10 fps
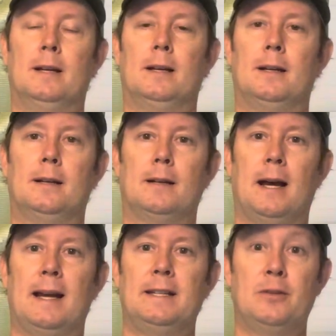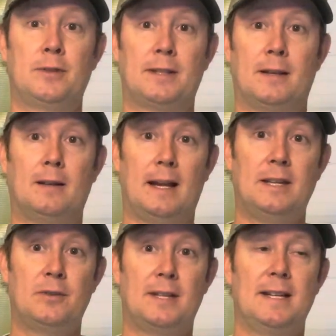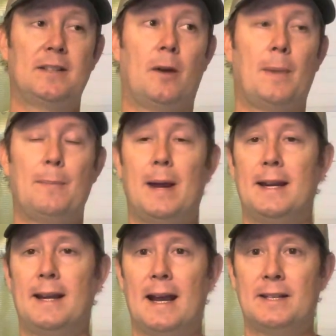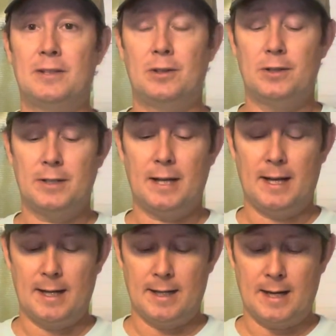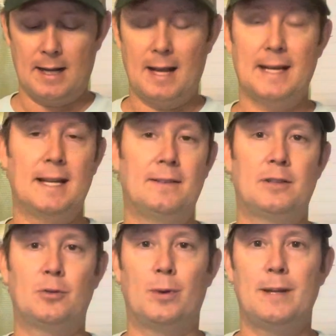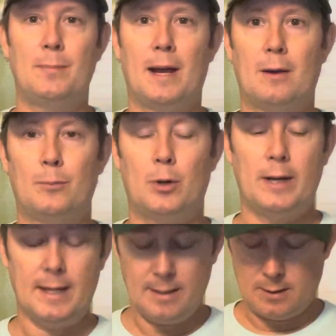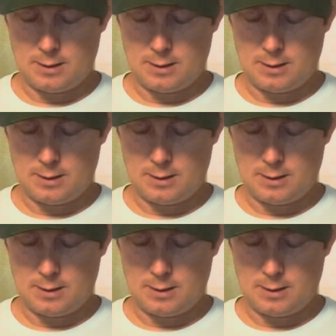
I use these on my bait casters, and I like getting the 20 pound braid.